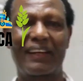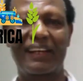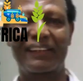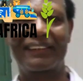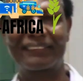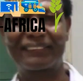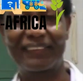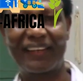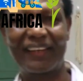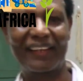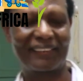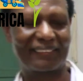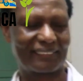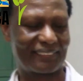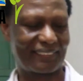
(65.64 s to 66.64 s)
a
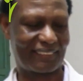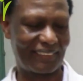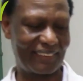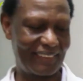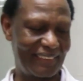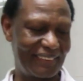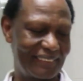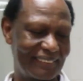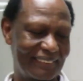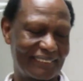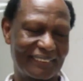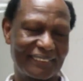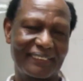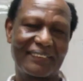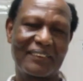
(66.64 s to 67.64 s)
desired
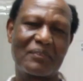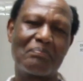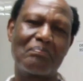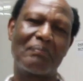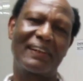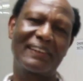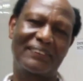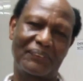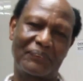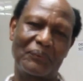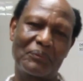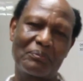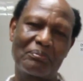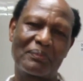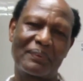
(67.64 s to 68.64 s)
clean
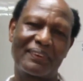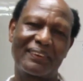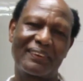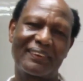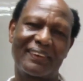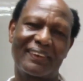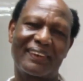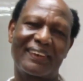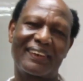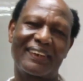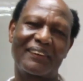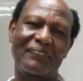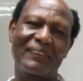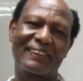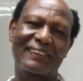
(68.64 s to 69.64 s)
mushroom,
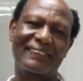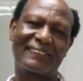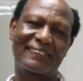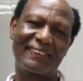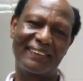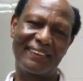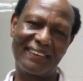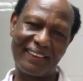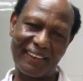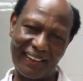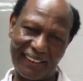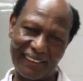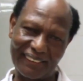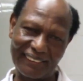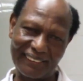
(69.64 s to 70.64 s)
which is still
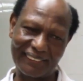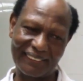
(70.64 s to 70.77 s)
young.